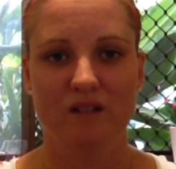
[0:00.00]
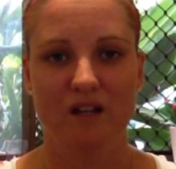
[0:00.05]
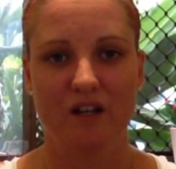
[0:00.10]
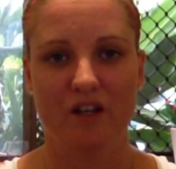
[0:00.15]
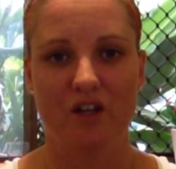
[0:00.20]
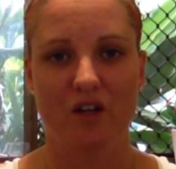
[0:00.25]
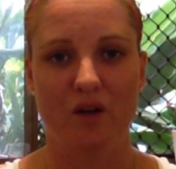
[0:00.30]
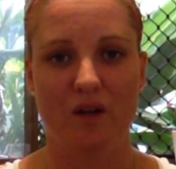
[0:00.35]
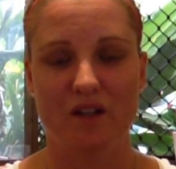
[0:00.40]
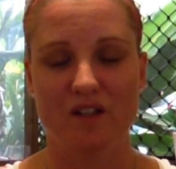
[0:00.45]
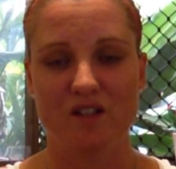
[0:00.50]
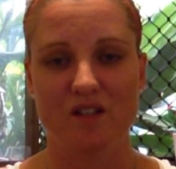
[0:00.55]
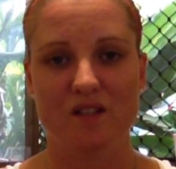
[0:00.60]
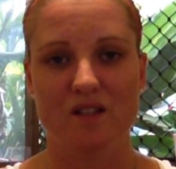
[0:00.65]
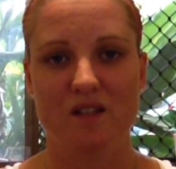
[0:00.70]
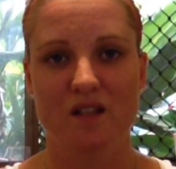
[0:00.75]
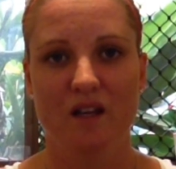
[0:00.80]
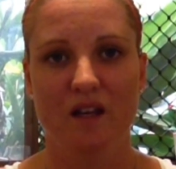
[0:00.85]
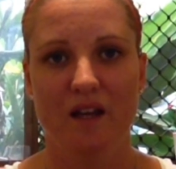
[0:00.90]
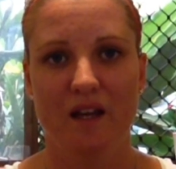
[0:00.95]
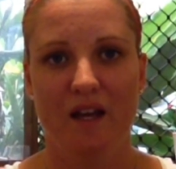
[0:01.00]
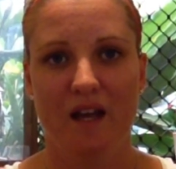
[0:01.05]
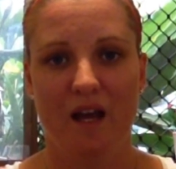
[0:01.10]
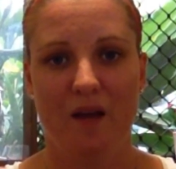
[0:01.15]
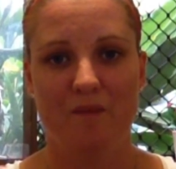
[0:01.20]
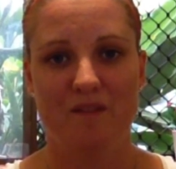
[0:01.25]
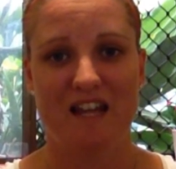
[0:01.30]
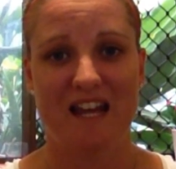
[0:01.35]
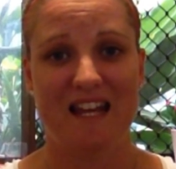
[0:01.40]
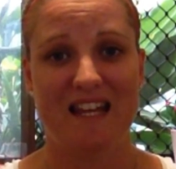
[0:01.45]
don't know,
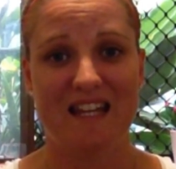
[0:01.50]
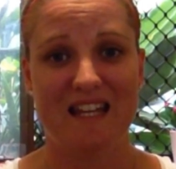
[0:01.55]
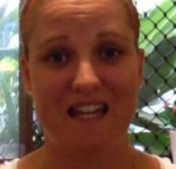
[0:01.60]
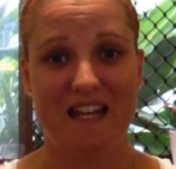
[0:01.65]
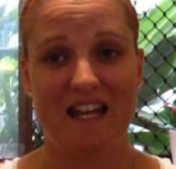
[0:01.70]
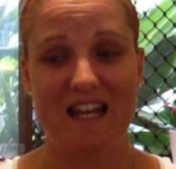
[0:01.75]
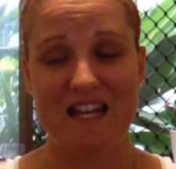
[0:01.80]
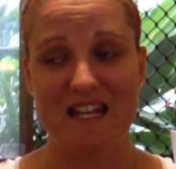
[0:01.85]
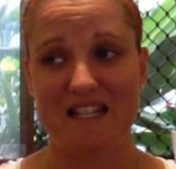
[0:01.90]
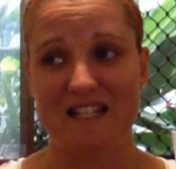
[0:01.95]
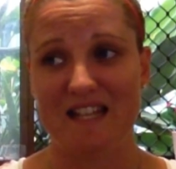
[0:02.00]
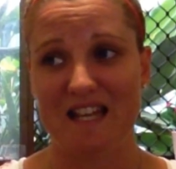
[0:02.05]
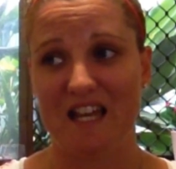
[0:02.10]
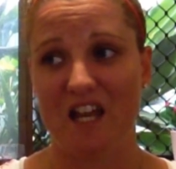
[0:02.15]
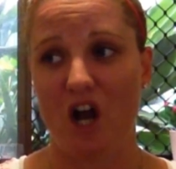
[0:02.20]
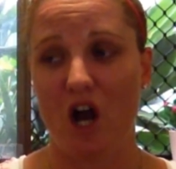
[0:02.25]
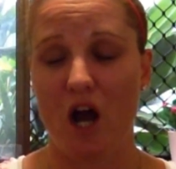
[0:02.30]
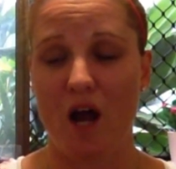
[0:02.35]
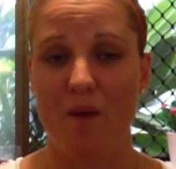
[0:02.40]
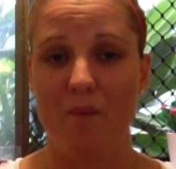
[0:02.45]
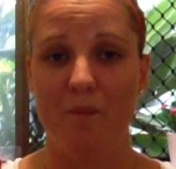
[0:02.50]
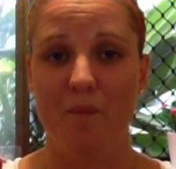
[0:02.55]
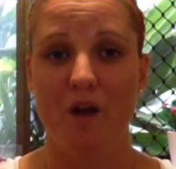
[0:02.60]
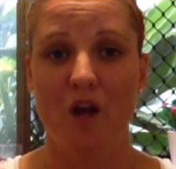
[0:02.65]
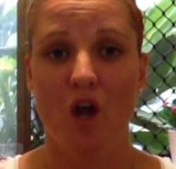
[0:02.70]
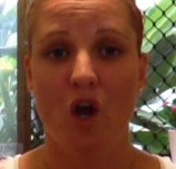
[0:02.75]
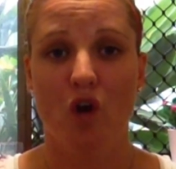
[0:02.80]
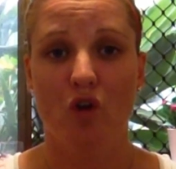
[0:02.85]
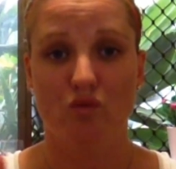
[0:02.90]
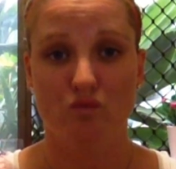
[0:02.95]
I'm taking it easy. I'm
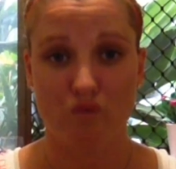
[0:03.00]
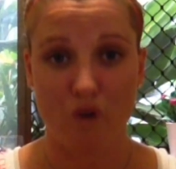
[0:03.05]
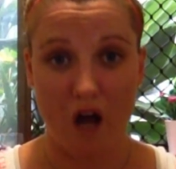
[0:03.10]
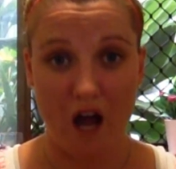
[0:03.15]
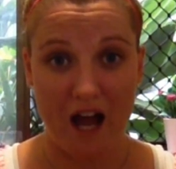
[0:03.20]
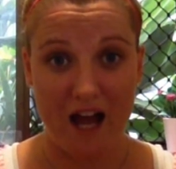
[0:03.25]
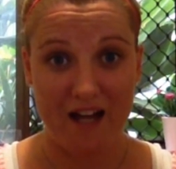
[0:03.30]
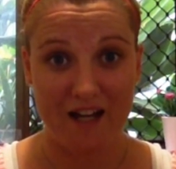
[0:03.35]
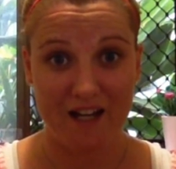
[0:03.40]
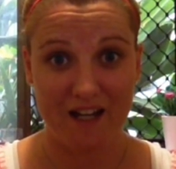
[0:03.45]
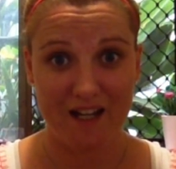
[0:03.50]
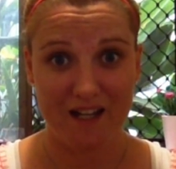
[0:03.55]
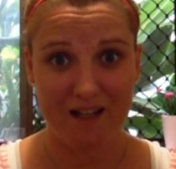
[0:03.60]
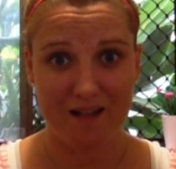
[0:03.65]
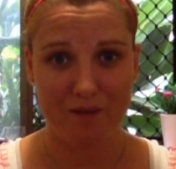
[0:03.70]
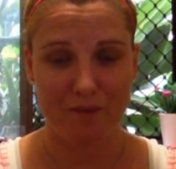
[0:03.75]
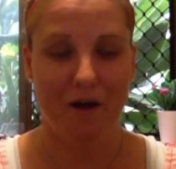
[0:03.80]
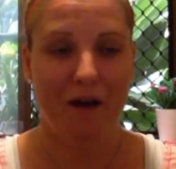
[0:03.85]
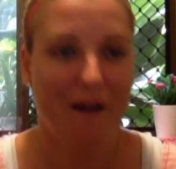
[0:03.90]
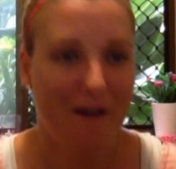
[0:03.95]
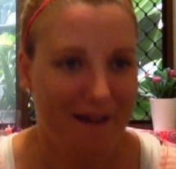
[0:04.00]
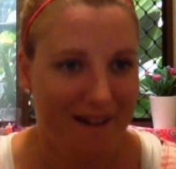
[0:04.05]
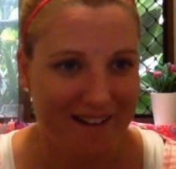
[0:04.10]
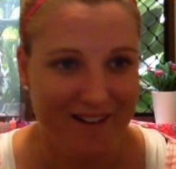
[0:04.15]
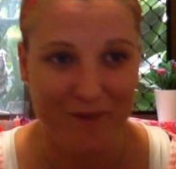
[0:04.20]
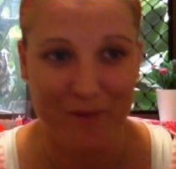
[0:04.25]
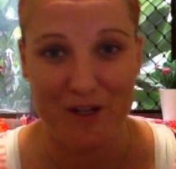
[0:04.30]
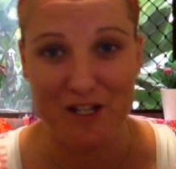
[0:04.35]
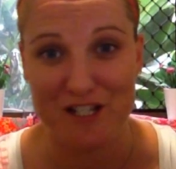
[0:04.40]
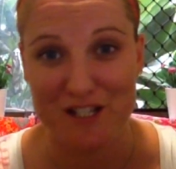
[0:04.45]
riding,
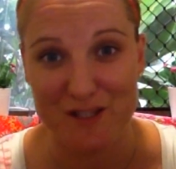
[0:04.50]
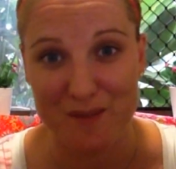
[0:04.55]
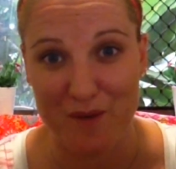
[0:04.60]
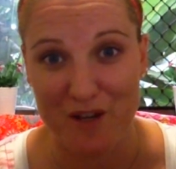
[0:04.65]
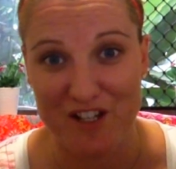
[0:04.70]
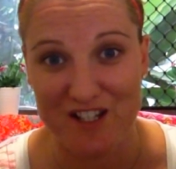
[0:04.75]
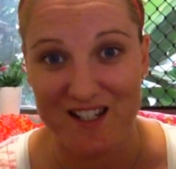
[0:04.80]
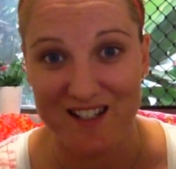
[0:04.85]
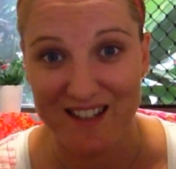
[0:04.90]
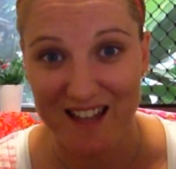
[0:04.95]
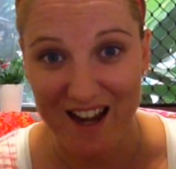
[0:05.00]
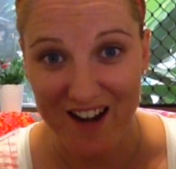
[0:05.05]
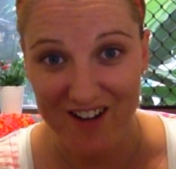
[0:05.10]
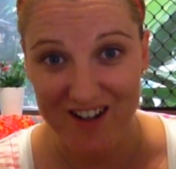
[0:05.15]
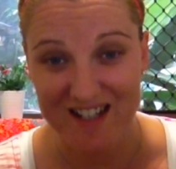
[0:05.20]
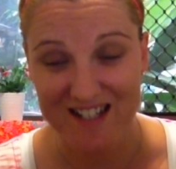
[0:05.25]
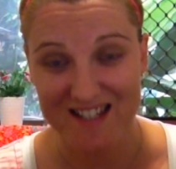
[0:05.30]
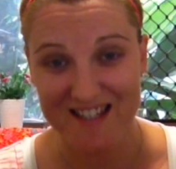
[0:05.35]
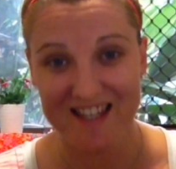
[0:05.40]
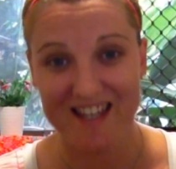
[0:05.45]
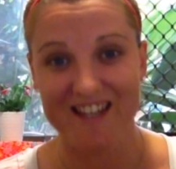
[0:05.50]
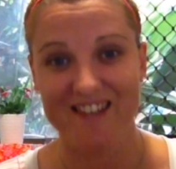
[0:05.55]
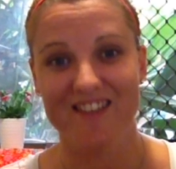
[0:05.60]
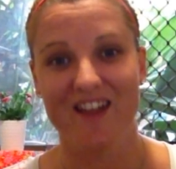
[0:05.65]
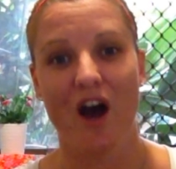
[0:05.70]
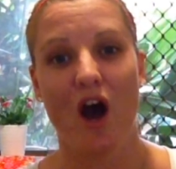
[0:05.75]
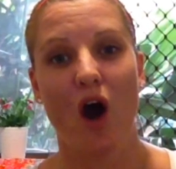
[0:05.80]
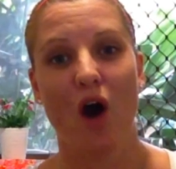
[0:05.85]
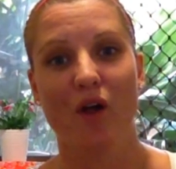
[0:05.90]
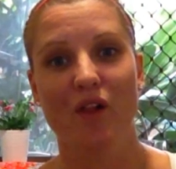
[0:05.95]
which is the most hilarious thing in
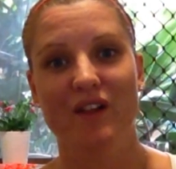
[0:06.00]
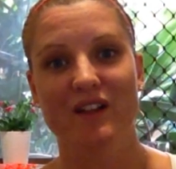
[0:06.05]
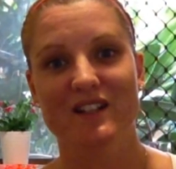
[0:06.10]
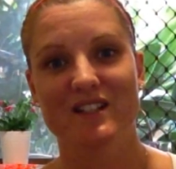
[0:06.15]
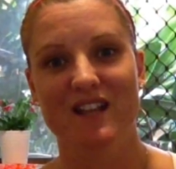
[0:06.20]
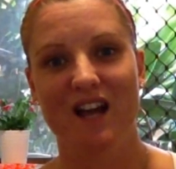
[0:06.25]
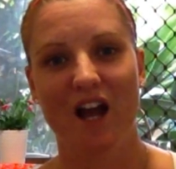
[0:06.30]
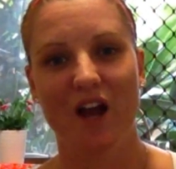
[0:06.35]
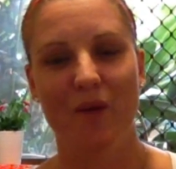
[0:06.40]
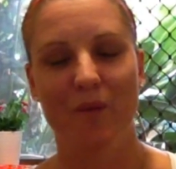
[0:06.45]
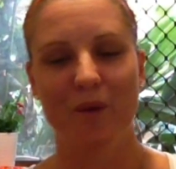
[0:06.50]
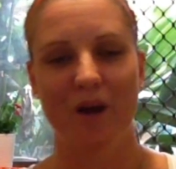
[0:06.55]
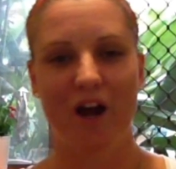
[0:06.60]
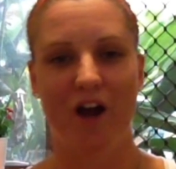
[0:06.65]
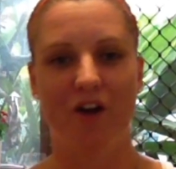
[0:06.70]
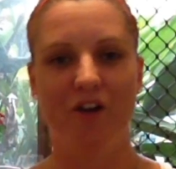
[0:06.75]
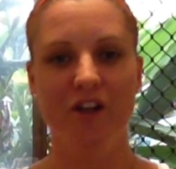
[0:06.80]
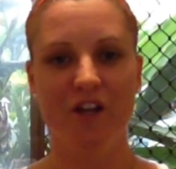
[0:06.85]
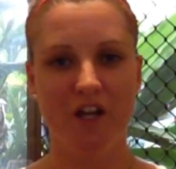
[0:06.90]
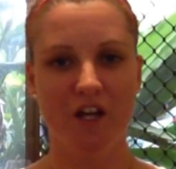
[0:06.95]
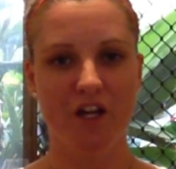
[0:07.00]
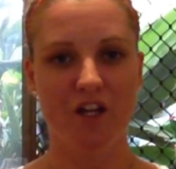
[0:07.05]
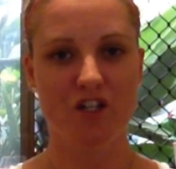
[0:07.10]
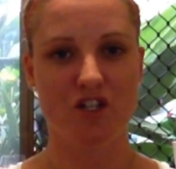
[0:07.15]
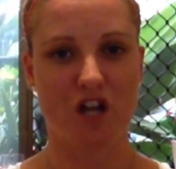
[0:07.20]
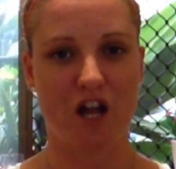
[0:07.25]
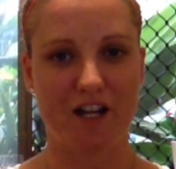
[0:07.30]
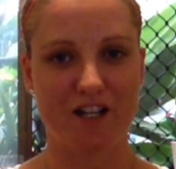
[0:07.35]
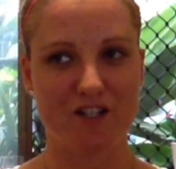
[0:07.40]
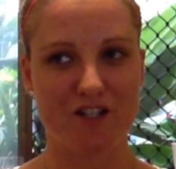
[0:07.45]
the whole entire world,
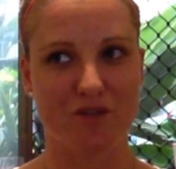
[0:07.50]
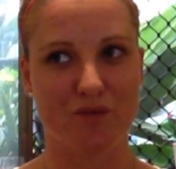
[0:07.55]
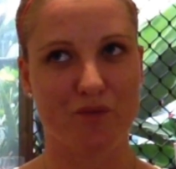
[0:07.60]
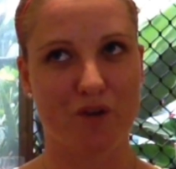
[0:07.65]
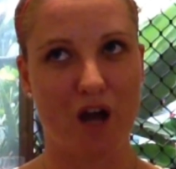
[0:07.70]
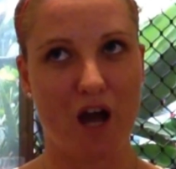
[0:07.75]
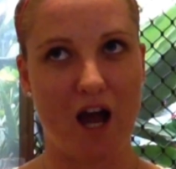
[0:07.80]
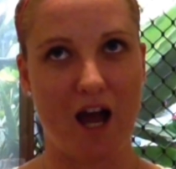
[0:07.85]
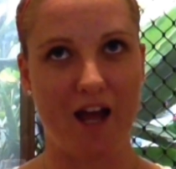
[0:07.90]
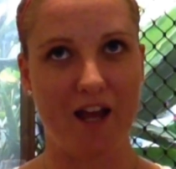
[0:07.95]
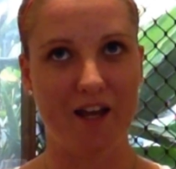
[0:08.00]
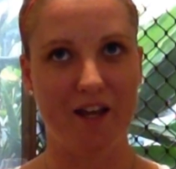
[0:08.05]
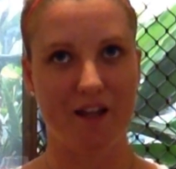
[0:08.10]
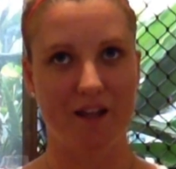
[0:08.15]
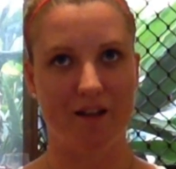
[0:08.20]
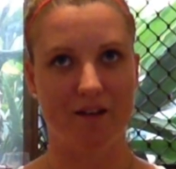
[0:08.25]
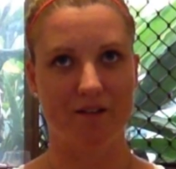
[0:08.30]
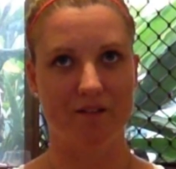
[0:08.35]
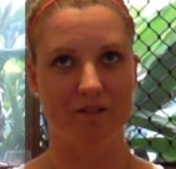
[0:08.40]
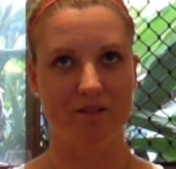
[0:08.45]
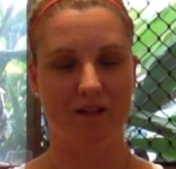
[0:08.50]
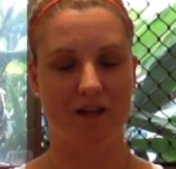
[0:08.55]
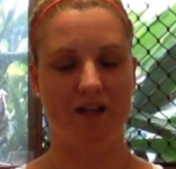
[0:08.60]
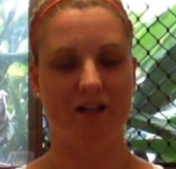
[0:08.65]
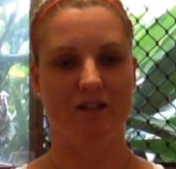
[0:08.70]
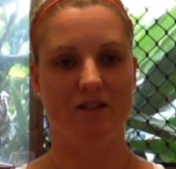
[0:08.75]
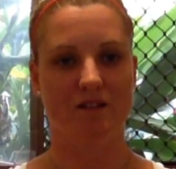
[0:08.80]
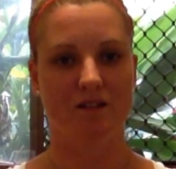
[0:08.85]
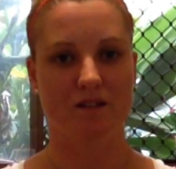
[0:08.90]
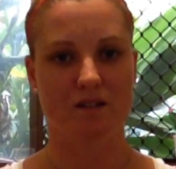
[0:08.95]
trying to ride and
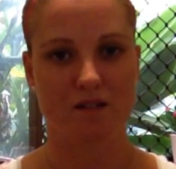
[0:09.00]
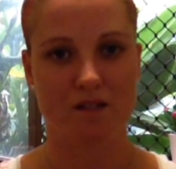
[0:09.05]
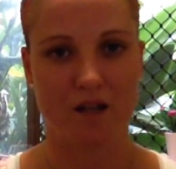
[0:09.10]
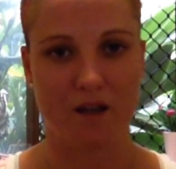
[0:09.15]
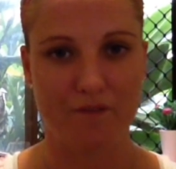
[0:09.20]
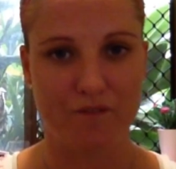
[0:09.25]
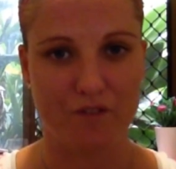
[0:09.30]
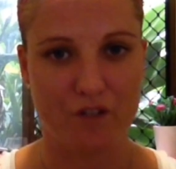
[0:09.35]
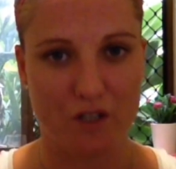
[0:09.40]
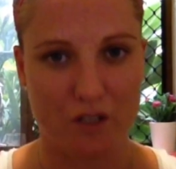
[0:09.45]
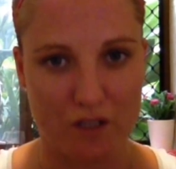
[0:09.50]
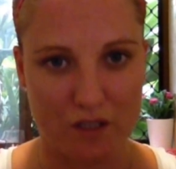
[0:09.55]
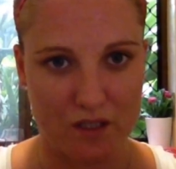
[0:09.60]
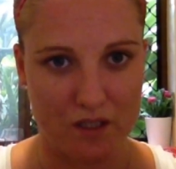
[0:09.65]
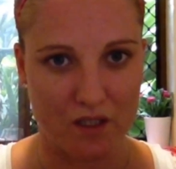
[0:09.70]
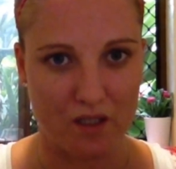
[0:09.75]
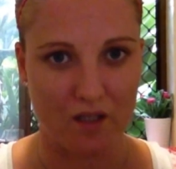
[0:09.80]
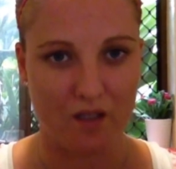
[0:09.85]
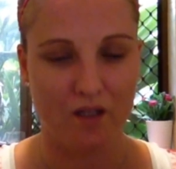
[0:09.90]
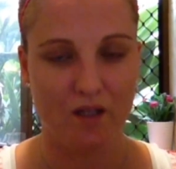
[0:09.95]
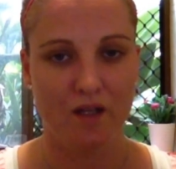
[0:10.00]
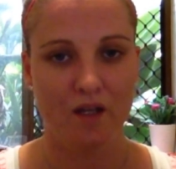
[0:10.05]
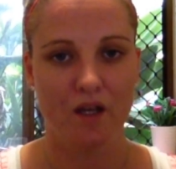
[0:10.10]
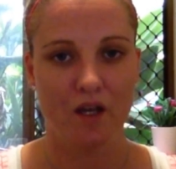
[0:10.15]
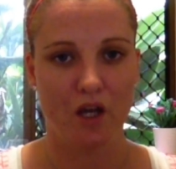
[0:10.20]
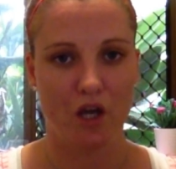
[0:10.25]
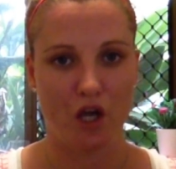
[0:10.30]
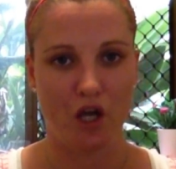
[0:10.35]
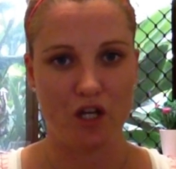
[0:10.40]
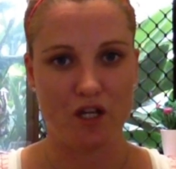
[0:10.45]
like decipher not to
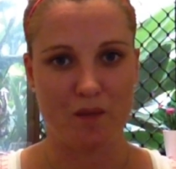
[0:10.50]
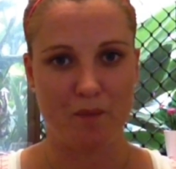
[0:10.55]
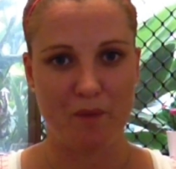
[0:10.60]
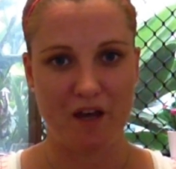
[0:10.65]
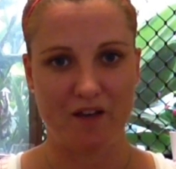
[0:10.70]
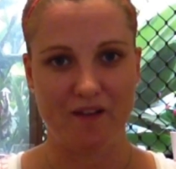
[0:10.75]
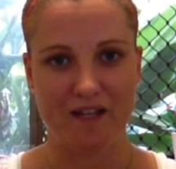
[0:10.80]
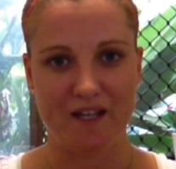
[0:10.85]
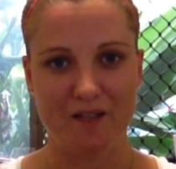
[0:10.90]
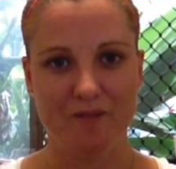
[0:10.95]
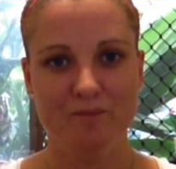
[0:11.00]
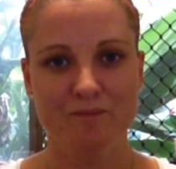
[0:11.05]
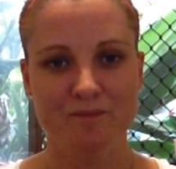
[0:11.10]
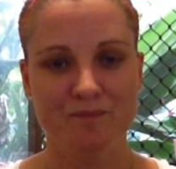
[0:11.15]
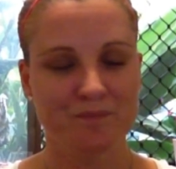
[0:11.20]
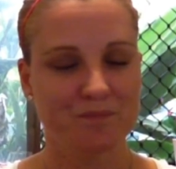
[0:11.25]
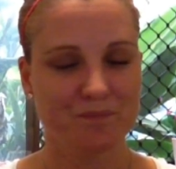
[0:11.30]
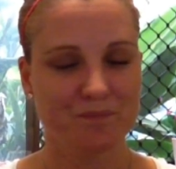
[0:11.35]
hurt your belly.